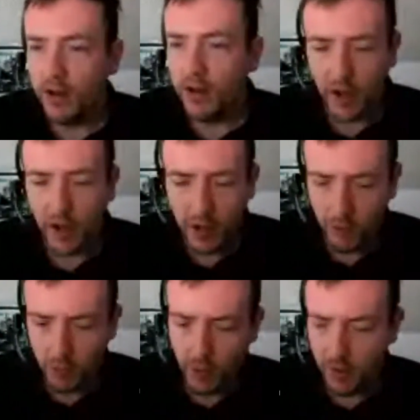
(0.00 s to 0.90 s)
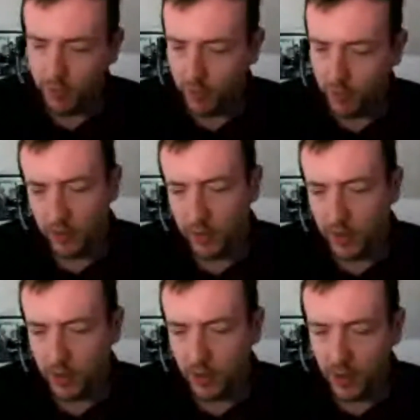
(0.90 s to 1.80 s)
take you away from the
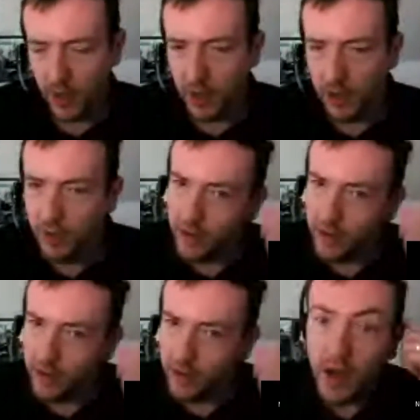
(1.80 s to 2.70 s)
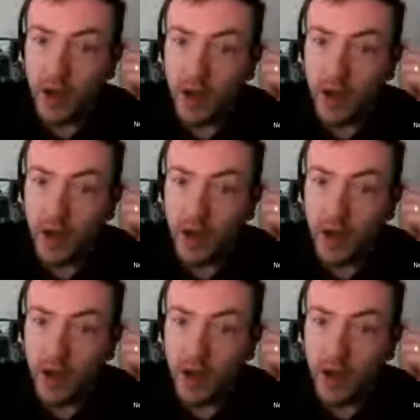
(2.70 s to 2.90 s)
daily grind. So we